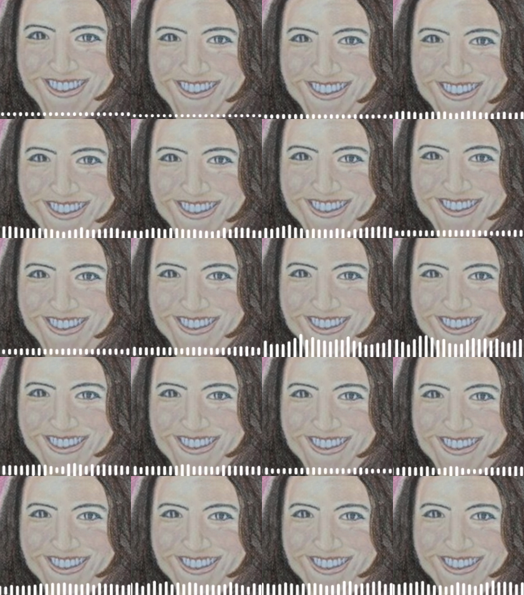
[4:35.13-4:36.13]
Um, it's
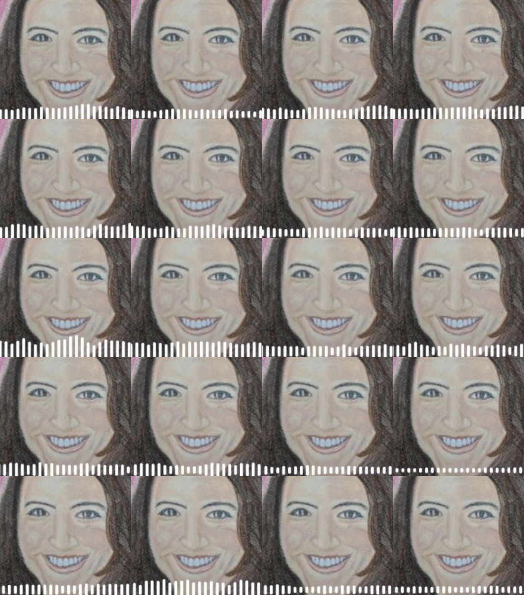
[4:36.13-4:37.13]
also, there's a link on
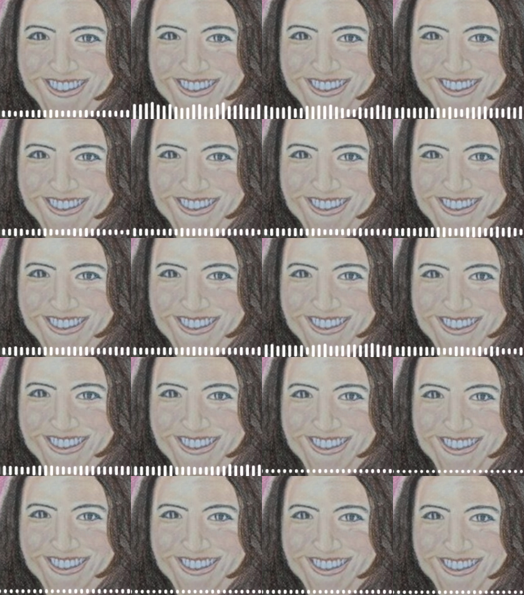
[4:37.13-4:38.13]
Out of Body
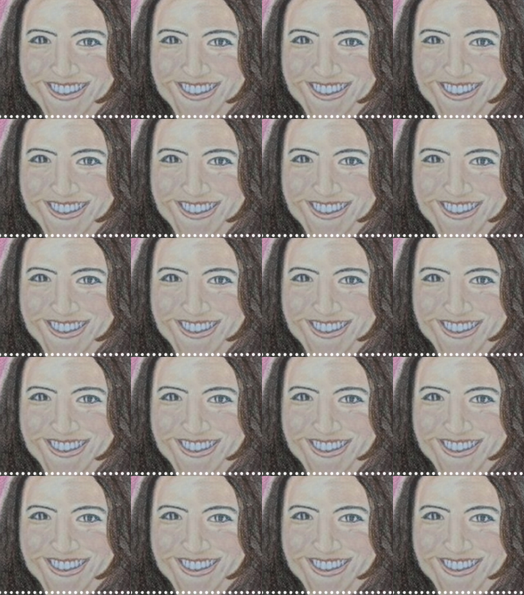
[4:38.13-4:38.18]
Ecstasy.